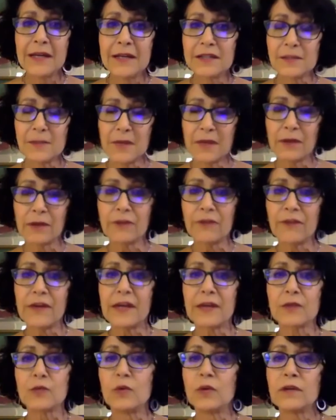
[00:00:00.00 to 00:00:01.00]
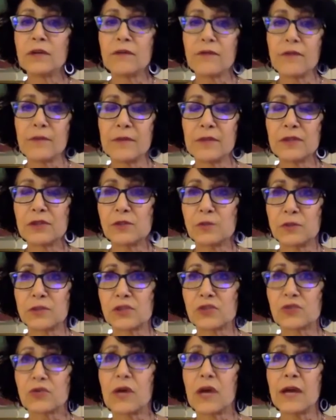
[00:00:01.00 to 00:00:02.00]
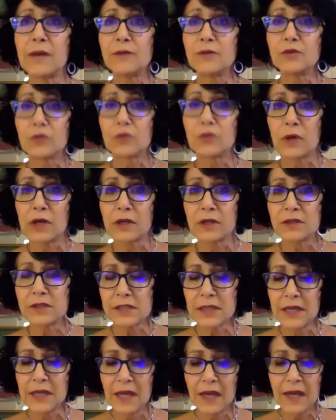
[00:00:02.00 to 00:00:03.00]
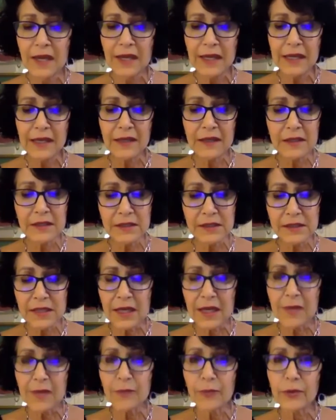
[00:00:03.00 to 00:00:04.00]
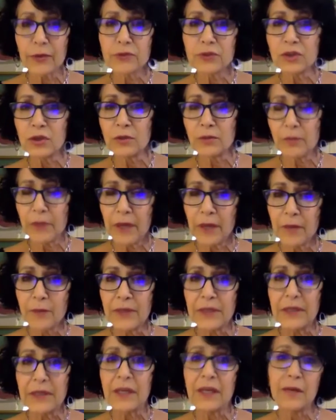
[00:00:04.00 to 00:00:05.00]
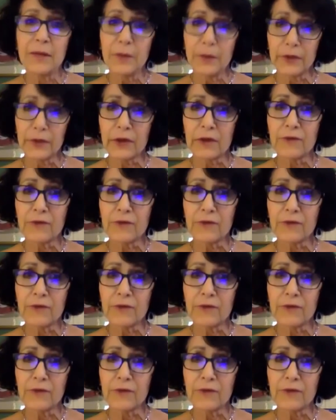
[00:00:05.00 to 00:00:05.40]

As a matter of fact, one of the most prescribed drugs is a proton pump inhibitor.